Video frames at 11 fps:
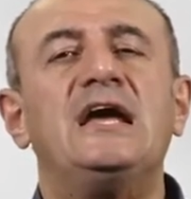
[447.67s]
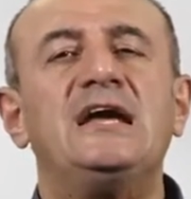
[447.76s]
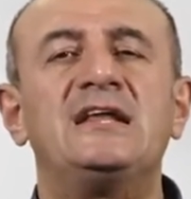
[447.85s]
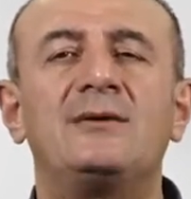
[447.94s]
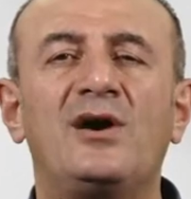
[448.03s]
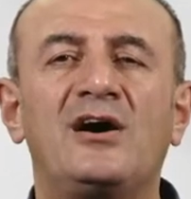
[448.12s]

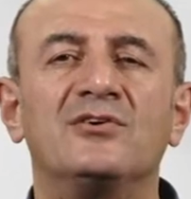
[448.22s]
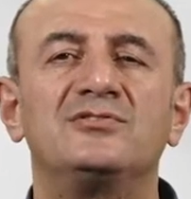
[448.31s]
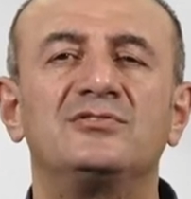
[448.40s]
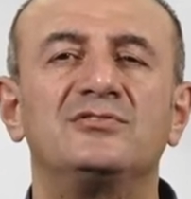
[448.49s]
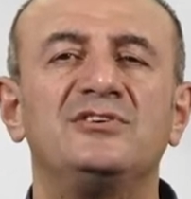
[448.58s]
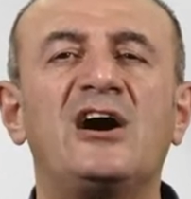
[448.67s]
In a
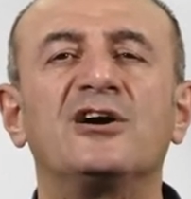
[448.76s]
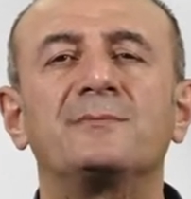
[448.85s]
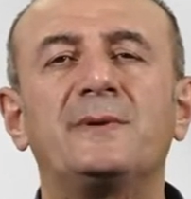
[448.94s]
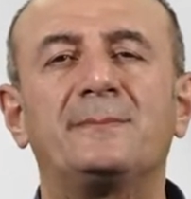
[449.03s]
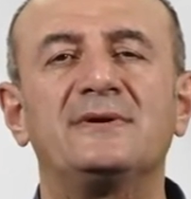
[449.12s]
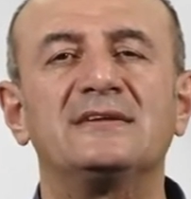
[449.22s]
month, young
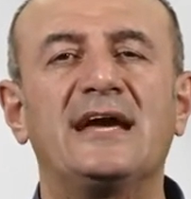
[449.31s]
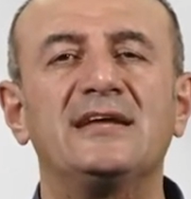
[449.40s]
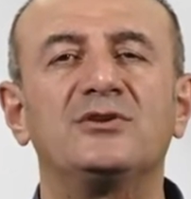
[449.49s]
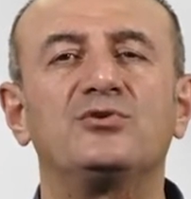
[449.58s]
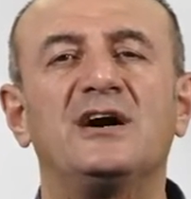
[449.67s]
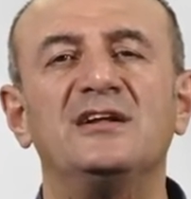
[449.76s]
people
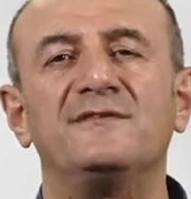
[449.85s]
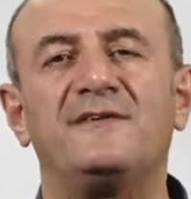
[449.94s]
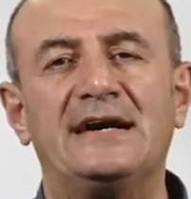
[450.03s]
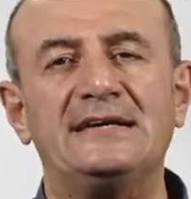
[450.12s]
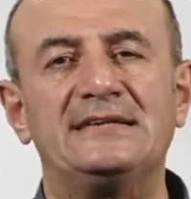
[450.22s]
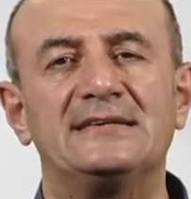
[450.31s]
get
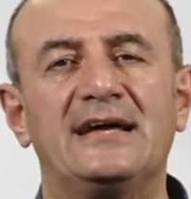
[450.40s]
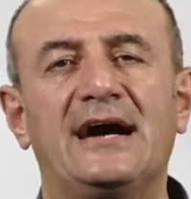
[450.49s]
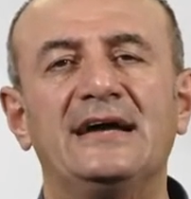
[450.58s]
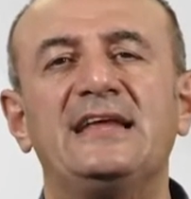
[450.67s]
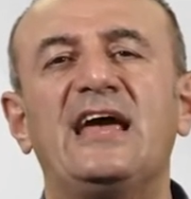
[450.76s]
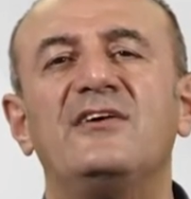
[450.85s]
qualified
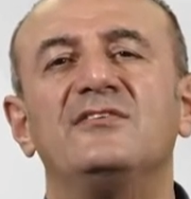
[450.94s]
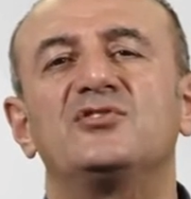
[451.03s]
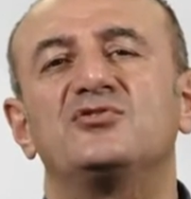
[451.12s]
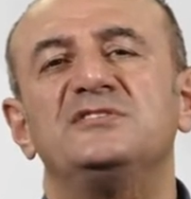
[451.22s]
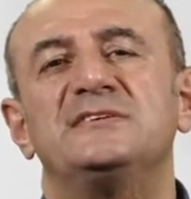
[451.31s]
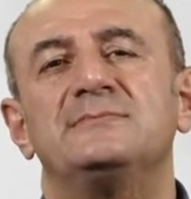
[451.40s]
and have
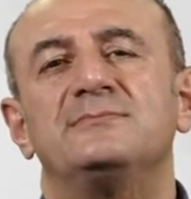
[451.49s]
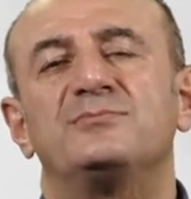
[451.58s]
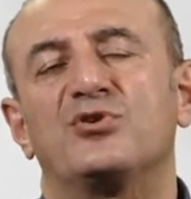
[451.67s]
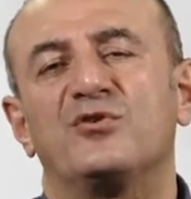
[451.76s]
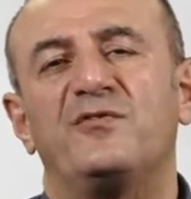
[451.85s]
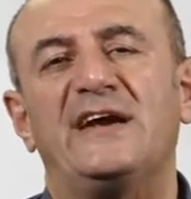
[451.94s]
tourism
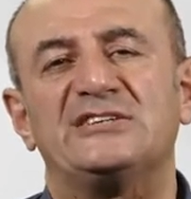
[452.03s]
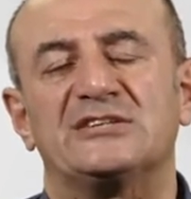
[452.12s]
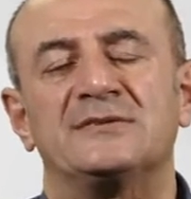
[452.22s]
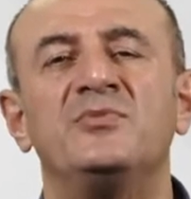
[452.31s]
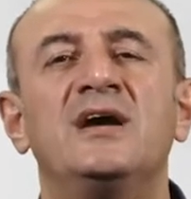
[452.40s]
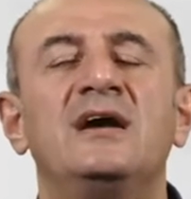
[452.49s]
profession.